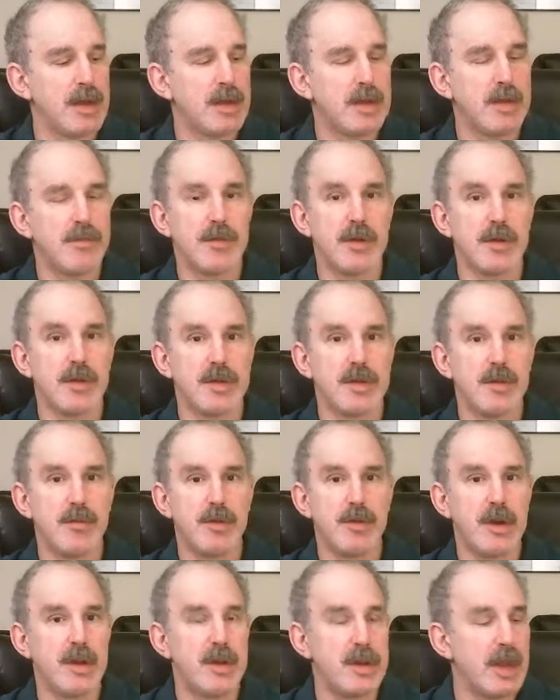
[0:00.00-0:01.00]
difficulty
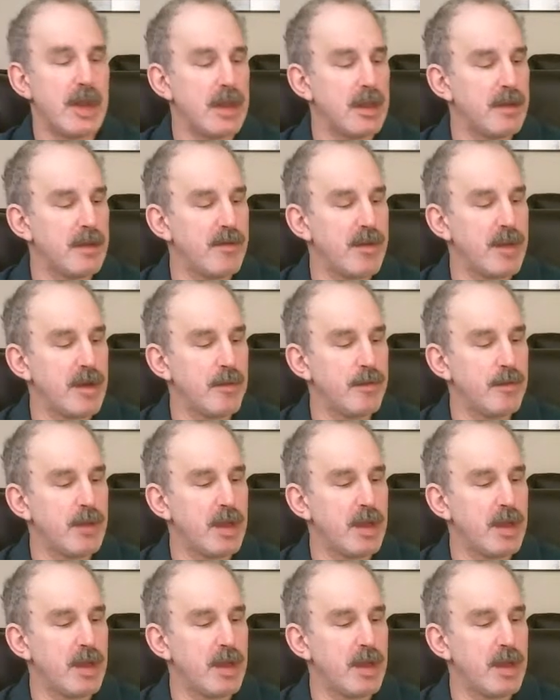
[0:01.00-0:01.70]
breathing, elevated